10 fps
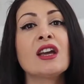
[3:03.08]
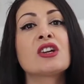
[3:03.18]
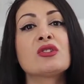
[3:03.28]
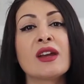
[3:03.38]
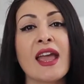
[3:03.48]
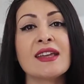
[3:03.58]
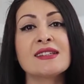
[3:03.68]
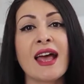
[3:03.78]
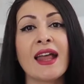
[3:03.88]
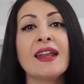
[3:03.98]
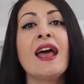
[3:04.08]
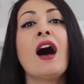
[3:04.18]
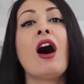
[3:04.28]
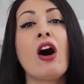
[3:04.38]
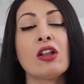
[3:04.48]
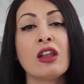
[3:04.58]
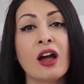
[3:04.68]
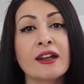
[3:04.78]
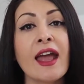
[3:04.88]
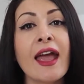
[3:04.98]
create an
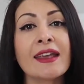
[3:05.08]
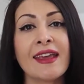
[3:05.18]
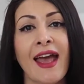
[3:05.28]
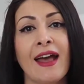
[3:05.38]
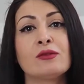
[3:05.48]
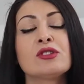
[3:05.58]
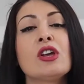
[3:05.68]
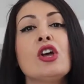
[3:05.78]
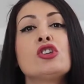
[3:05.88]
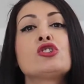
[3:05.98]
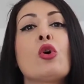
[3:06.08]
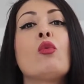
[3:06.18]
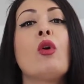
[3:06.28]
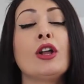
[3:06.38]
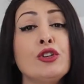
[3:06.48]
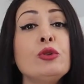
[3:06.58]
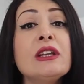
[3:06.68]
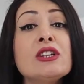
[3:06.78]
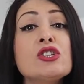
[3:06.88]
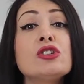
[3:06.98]
online account. So what you
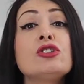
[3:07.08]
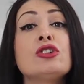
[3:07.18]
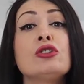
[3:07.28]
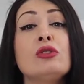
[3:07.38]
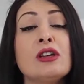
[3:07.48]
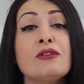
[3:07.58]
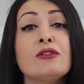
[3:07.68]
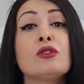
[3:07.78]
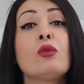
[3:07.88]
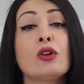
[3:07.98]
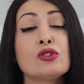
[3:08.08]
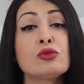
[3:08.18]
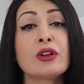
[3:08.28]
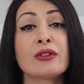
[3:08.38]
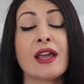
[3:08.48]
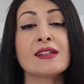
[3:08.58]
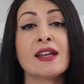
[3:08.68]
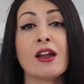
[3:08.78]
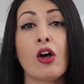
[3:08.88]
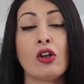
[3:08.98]
need to do if you want to create
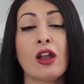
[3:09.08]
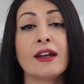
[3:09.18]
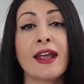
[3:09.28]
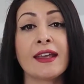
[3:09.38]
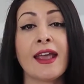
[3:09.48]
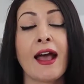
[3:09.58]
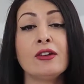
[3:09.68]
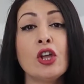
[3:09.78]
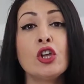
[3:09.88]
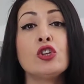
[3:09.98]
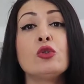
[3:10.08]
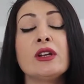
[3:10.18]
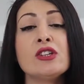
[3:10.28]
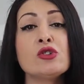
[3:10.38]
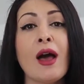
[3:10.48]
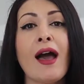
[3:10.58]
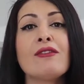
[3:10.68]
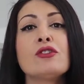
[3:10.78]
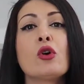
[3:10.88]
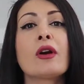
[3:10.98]
an online account, you need to
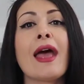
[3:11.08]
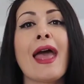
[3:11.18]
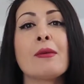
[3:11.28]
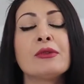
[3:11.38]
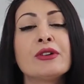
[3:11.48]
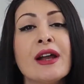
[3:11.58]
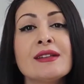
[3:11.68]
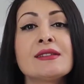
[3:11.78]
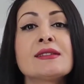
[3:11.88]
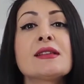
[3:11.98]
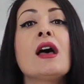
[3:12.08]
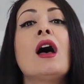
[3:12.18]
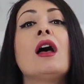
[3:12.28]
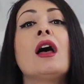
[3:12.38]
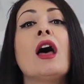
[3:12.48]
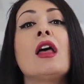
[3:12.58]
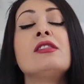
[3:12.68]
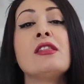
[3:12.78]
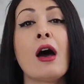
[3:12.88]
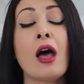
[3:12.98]
have your Emirates
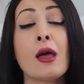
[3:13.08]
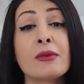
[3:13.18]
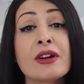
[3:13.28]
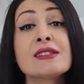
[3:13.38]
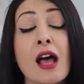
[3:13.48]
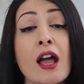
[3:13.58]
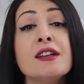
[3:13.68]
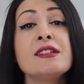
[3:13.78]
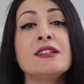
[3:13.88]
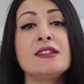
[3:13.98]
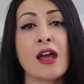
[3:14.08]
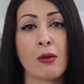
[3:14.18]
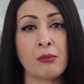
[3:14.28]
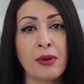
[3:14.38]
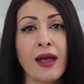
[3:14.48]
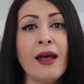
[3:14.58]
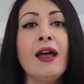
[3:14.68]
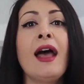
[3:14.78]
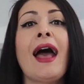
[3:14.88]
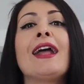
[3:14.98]
ID number,
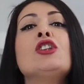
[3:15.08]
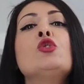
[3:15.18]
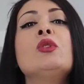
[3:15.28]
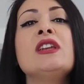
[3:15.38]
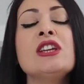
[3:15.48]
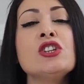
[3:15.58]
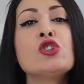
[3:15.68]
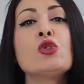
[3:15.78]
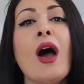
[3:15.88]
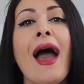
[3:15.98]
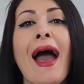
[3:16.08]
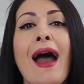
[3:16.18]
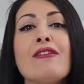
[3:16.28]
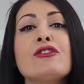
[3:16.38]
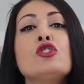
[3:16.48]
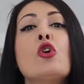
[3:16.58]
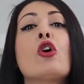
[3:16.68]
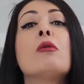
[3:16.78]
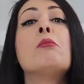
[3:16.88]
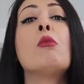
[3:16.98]
and you need to have
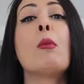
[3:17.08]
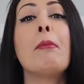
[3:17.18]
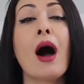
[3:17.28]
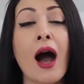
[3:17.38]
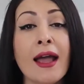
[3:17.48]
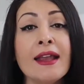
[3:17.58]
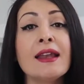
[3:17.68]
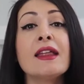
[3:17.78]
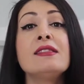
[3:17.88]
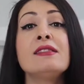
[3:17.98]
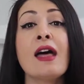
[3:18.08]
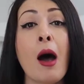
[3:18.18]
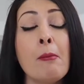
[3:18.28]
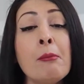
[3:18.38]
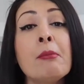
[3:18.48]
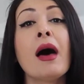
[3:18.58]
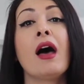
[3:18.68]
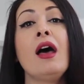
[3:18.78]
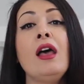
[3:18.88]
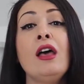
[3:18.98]
your mobile
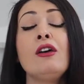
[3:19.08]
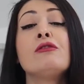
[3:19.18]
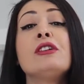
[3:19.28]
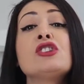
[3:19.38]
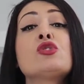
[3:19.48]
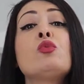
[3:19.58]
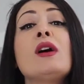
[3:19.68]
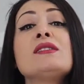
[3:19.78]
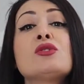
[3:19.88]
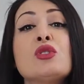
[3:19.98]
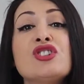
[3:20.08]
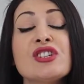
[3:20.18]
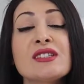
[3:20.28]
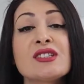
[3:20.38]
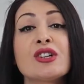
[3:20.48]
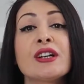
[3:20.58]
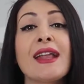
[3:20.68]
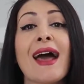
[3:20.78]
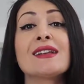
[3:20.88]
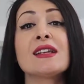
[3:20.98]
number which was
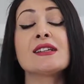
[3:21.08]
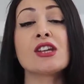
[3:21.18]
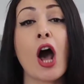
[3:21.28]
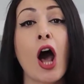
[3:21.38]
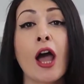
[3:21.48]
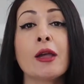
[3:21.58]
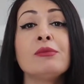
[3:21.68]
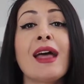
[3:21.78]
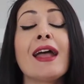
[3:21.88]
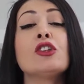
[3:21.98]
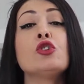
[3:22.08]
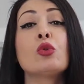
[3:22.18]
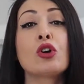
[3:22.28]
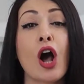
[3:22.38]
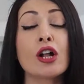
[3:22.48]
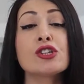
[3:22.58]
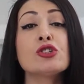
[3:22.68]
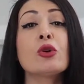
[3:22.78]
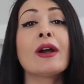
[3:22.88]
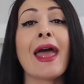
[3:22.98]
registered at the time that you
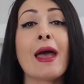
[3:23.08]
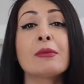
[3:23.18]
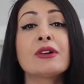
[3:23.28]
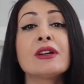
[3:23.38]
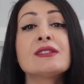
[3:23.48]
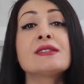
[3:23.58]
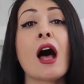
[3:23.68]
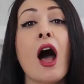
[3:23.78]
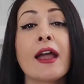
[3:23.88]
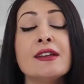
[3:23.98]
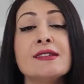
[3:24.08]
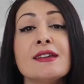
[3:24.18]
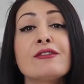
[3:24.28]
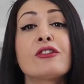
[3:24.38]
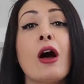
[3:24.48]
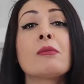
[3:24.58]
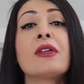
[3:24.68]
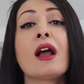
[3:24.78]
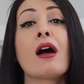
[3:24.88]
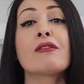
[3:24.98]
got your Emirates ID from
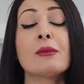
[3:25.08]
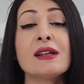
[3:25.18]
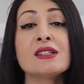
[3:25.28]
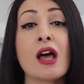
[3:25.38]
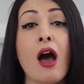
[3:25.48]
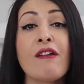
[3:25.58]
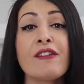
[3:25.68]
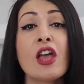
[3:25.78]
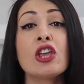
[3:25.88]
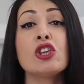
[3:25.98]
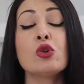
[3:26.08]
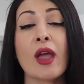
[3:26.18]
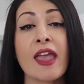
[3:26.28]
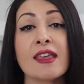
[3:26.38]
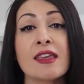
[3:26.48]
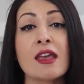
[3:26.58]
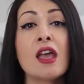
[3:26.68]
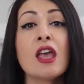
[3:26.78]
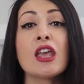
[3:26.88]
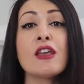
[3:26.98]
the government of UAE.
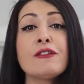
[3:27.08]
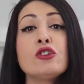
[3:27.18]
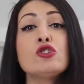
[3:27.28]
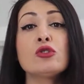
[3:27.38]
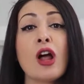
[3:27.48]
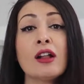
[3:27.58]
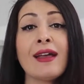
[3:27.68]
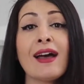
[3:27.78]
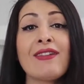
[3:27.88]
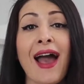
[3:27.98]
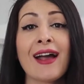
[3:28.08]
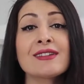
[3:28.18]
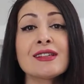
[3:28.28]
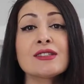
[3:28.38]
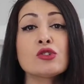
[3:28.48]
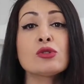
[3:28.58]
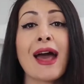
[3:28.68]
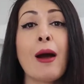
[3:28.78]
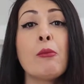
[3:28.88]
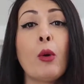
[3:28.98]
If you do not have access to
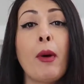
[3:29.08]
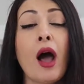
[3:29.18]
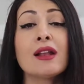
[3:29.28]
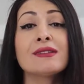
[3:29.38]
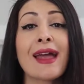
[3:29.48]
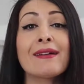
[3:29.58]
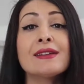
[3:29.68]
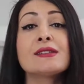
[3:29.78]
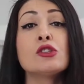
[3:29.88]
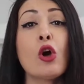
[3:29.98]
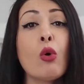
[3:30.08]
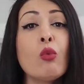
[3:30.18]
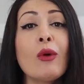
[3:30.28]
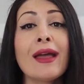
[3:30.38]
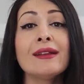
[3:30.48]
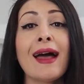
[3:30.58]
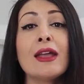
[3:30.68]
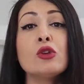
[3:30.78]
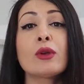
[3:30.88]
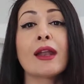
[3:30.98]
that mobile, there is no way
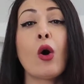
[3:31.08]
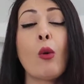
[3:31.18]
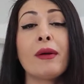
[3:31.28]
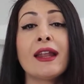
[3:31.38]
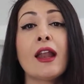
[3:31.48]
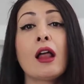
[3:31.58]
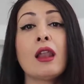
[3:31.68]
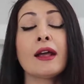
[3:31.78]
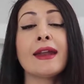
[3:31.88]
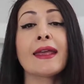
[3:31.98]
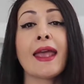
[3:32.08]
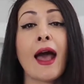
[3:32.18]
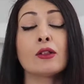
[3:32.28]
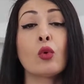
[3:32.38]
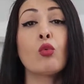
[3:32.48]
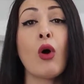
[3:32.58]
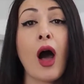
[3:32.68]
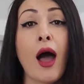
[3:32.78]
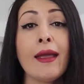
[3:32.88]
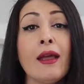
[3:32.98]
that you can open an online account.
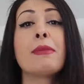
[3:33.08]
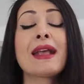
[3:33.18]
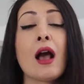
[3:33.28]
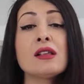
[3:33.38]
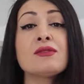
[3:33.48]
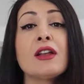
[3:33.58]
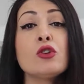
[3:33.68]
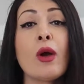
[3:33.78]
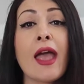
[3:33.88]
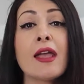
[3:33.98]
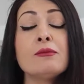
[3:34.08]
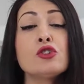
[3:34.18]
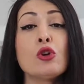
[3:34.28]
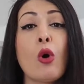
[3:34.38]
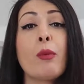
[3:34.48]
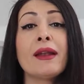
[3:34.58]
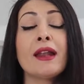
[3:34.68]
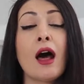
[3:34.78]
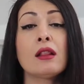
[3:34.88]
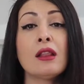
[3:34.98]
Why? Because when you aim to open
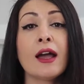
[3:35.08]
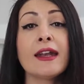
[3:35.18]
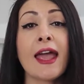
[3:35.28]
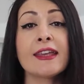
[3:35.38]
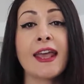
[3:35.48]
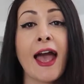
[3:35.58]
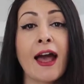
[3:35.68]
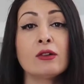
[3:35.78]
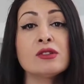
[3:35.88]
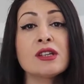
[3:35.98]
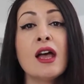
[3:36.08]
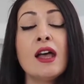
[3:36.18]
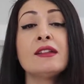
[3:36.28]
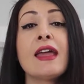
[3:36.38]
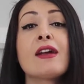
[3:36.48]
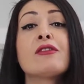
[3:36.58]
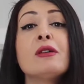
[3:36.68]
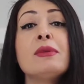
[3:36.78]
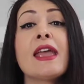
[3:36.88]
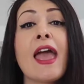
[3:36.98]
an online account, there
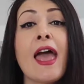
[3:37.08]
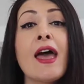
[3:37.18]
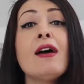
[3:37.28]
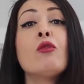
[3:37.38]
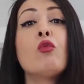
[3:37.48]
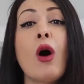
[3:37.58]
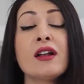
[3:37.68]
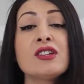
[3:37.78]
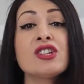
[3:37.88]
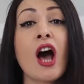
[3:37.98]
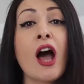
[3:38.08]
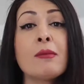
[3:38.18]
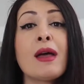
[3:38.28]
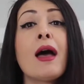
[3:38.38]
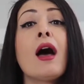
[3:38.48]
will be a one-time